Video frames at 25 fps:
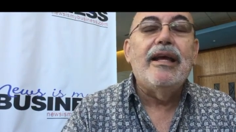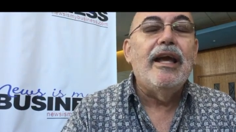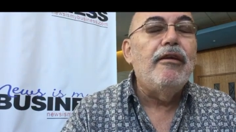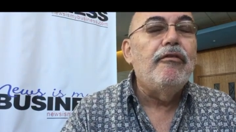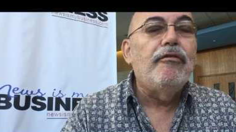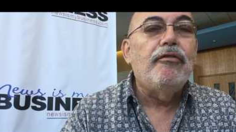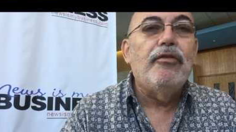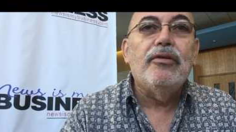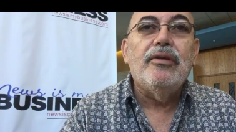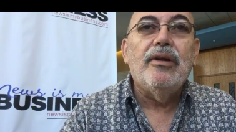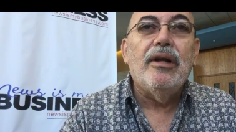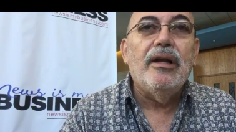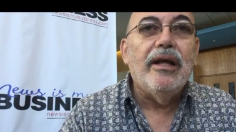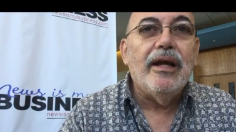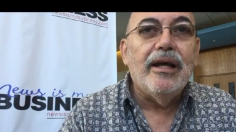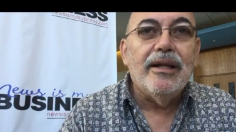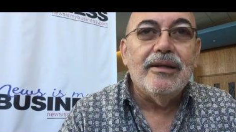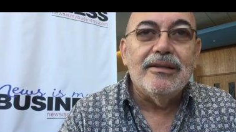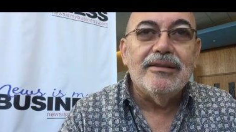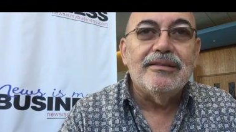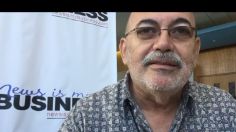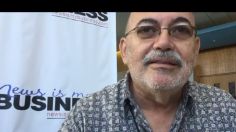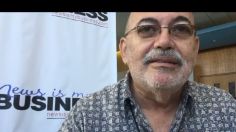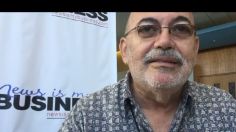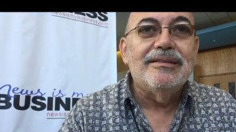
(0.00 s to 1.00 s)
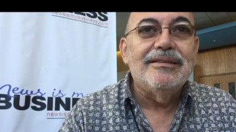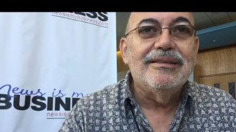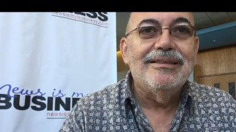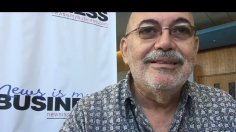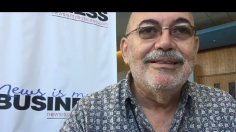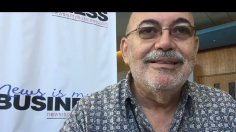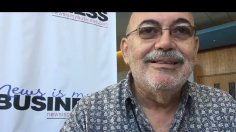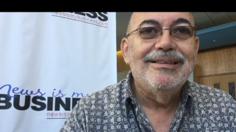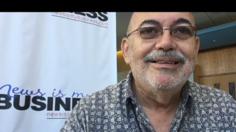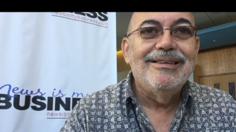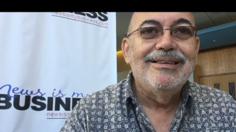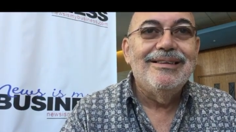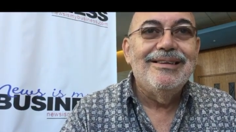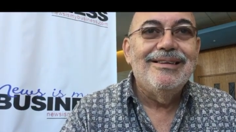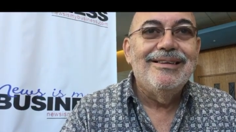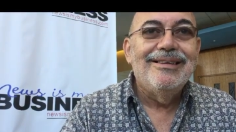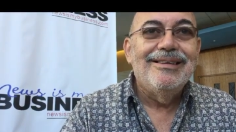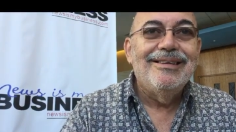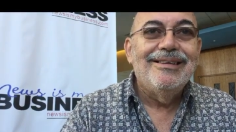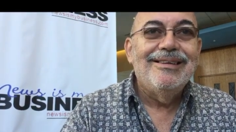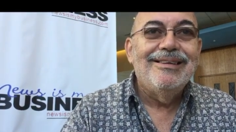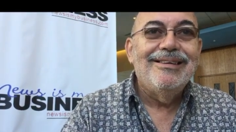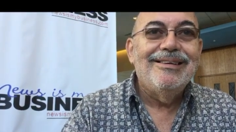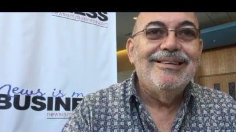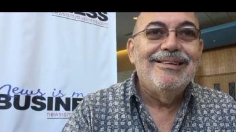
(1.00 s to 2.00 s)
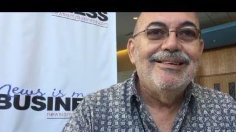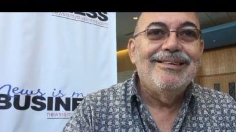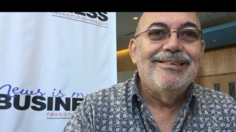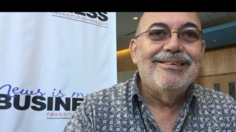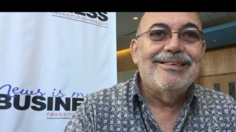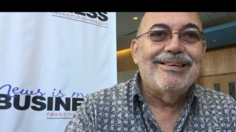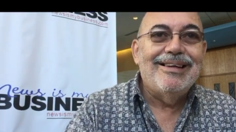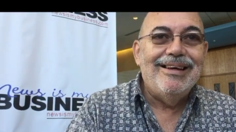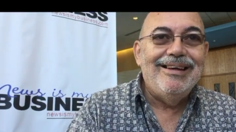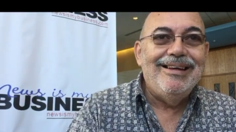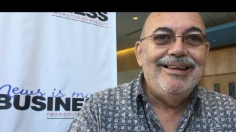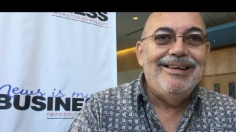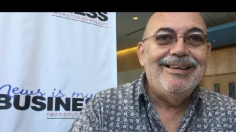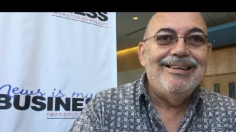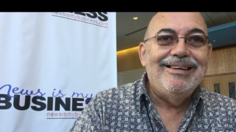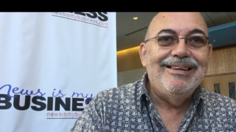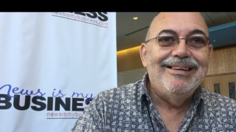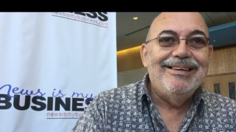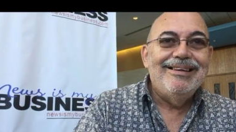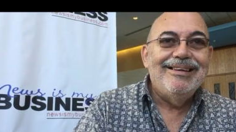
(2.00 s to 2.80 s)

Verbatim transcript: came for the lettuce. Okay. Okay.